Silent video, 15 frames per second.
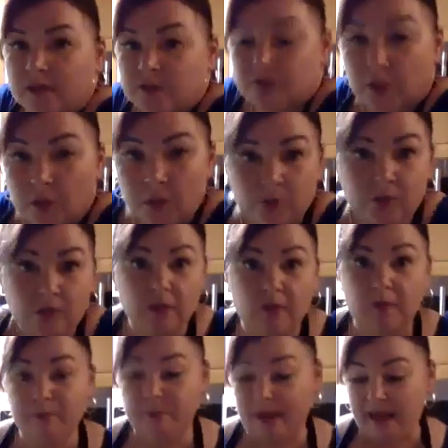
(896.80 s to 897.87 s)
don't
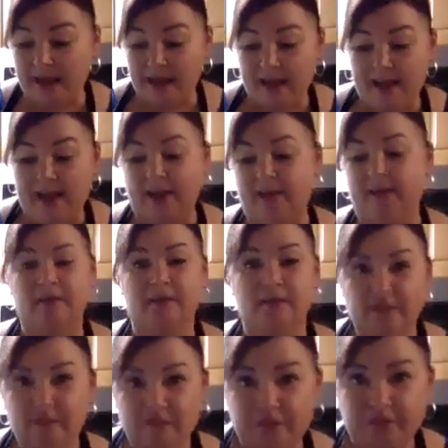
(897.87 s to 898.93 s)
pay
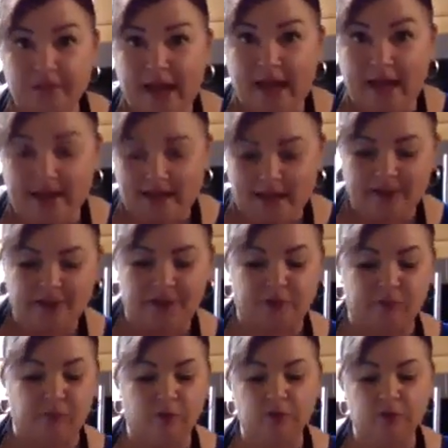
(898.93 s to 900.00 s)
for that at the
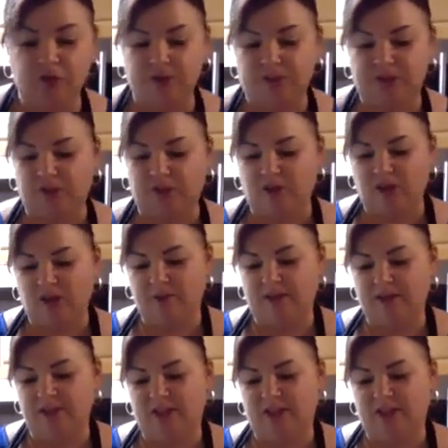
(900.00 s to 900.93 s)
grocery. Do you know how much